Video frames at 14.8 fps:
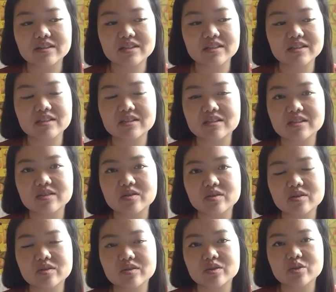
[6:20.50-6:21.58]
There's
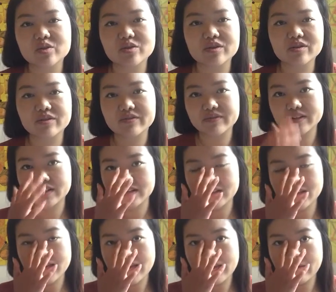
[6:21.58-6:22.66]
also a story of
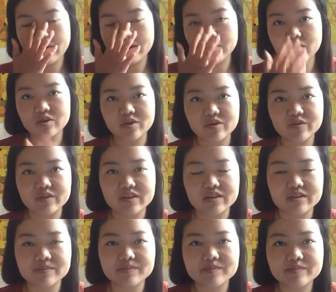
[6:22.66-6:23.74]
how I got
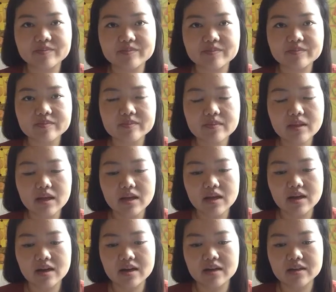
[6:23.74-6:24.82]
over
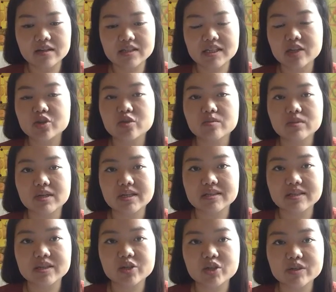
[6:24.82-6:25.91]
sexual
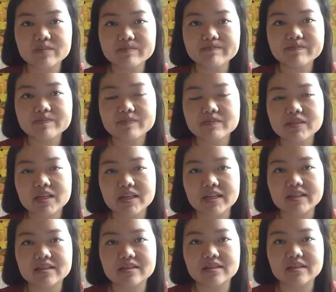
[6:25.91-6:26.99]
molestation,
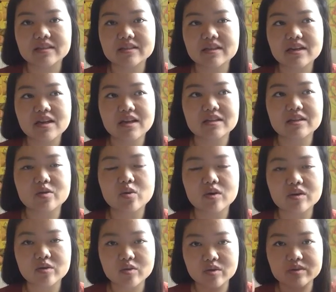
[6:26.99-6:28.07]
like the
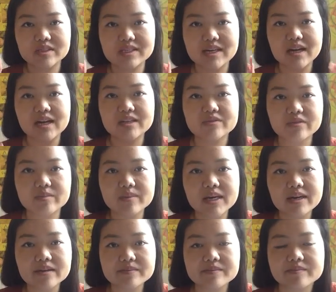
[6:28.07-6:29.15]
quote unquote scars from
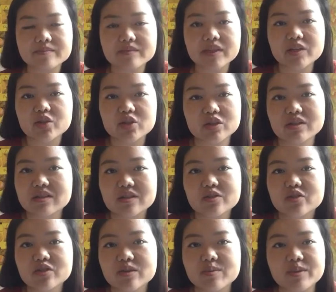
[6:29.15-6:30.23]
that, and just
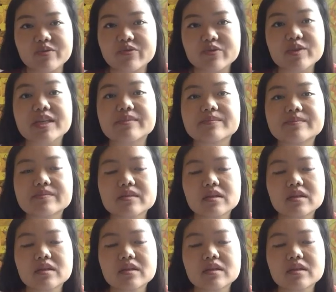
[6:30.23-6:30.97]
literally be free.